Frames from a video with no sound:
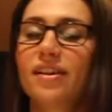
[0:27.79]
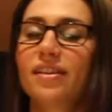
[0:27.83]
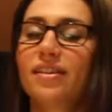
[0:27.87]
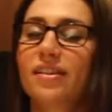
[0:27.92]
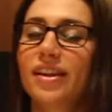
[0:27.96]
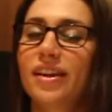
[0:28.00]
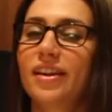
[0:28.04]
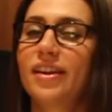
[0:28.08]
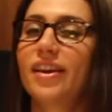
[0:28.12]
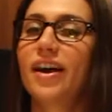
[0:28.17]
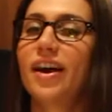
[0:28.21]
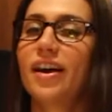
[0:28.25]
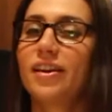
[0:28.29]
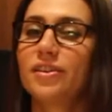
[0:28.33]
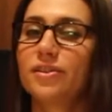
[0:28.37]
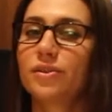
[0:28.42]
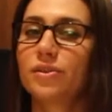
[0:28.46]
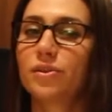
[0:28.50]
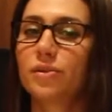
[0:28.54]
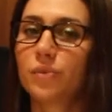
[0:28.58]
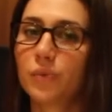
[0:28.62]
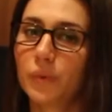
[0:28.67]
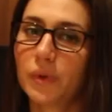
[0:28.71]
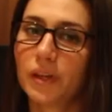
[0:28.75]
than a
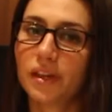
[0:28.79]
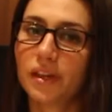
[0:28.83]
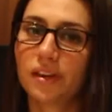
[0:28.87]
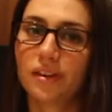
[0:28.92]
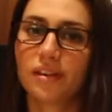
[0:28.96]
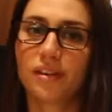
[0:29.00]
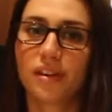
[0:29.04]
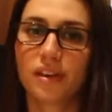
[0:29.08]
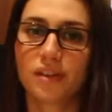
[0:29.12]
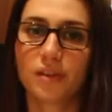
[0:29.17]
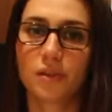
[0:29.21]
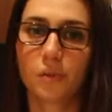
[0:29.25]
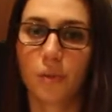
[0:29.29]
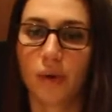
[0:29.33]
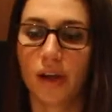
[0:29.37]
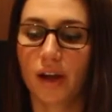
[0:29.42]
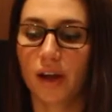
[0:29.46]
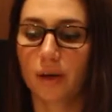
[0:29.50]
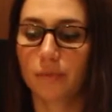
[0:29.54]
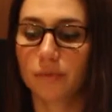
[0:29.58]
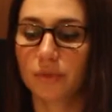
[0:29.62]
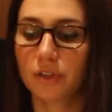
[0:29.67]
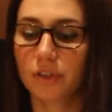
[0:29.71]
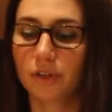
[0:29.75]
sweet thing to wake
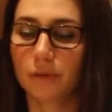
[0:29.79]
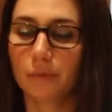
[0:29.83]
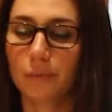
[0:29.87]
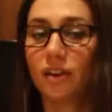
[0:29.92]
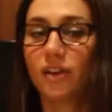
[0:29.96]
up to.